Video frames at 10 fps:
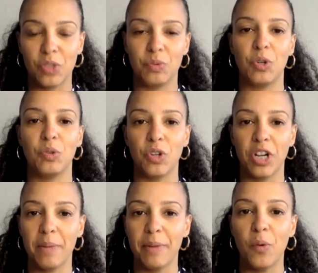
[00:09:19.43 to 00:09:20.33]
because we're
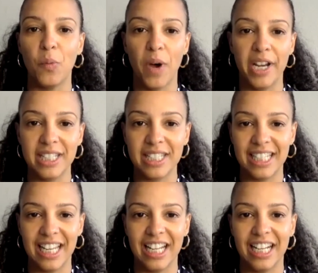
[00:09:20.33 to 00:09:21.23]
talking about oneness
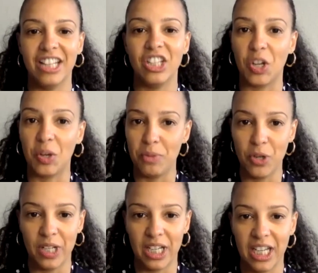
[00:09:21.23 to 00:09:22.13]
again in the
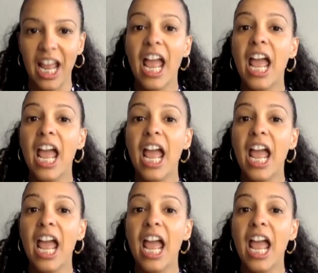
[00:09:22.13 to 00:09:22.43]
community.